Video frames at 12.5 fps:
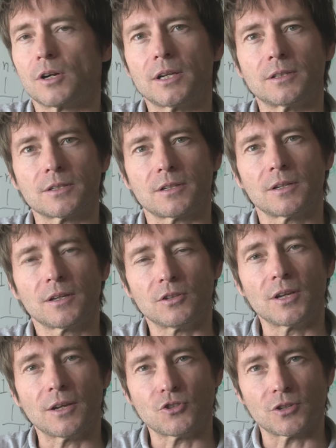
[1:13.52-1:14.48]
greatest
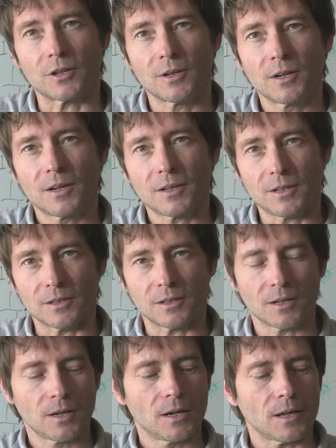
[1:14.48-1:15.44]
danger
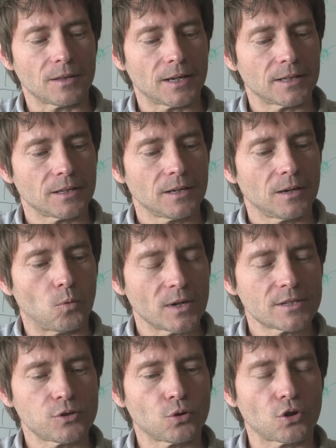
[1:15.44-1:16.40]
here, that
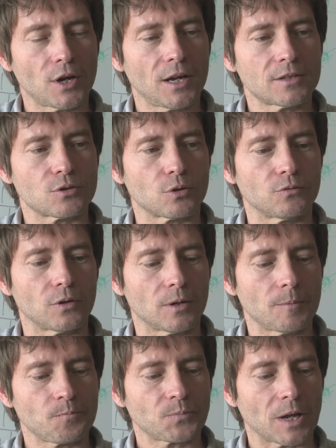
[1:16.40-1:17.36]
once you create sort of
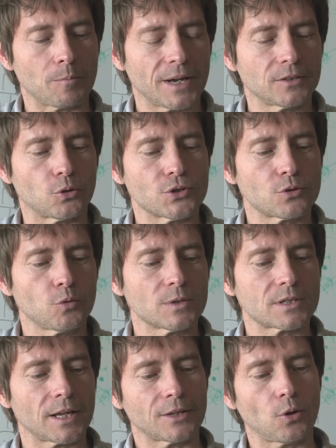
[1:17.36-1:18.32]
a backdoor, it's
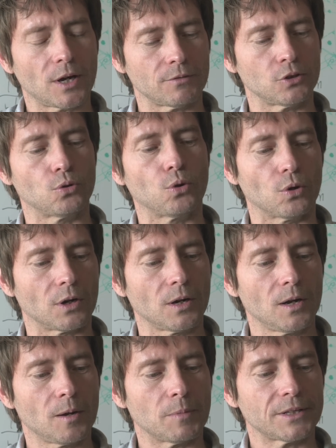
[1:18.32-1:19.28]
almost like you have a door,
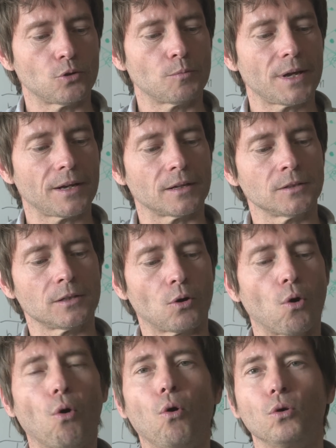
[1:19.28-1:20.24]
but you make a little
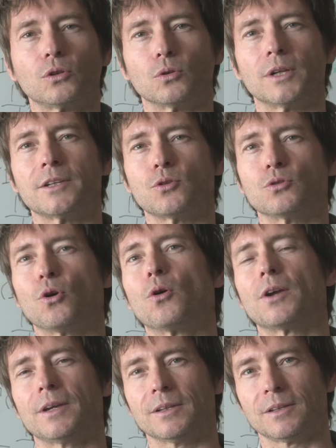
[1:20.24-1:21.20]
hole to let your
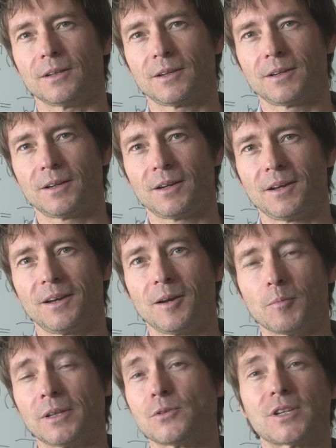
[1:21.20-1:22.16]
dog in.
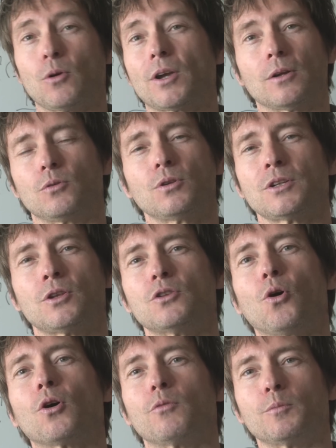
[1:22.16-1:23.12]
But then you say, okay, well, only the
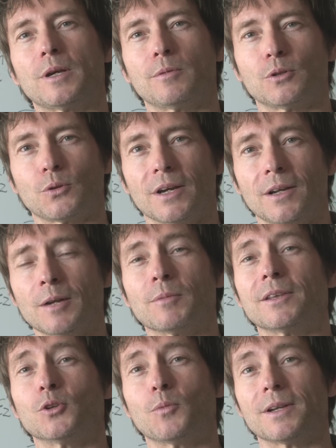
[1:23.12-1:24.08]
dog will be able to get in,
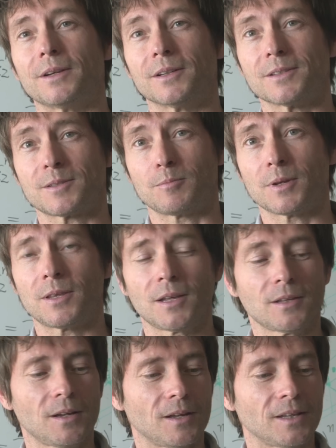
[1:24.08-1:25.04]
but nobody else. But
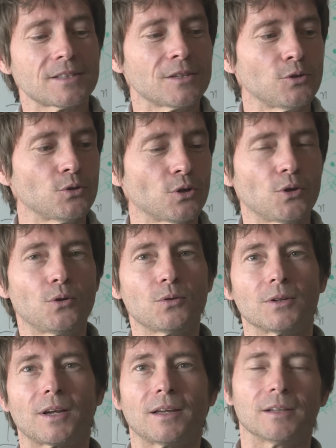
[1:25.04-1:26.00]
then next thing you
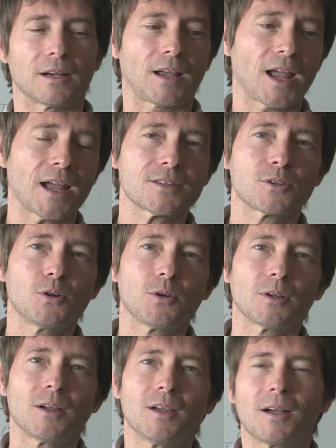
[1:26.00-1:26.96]
know, the cat's
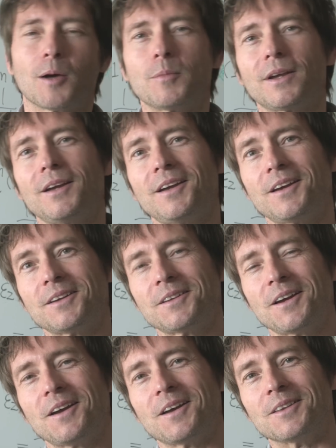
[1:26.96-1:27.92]
coming in,
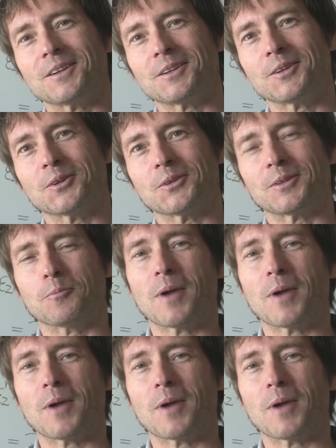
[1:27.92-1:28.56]
you know, the